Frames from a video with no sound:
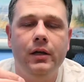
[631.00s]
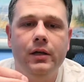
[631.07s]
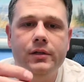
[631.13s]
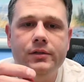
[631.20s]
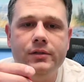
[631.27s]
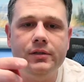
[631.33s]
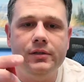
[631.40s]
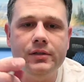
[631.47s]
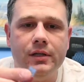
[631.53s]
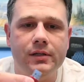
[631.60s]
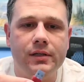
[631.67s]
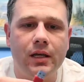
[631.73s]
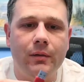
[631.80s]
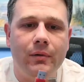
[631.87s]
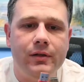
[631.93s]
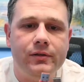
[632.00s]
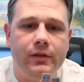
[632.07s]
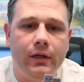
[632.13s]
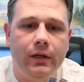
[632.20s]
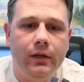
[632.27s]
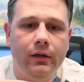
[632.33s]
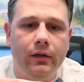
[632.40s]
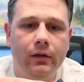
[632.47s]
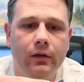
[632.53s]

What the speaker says: So you can see it side by side.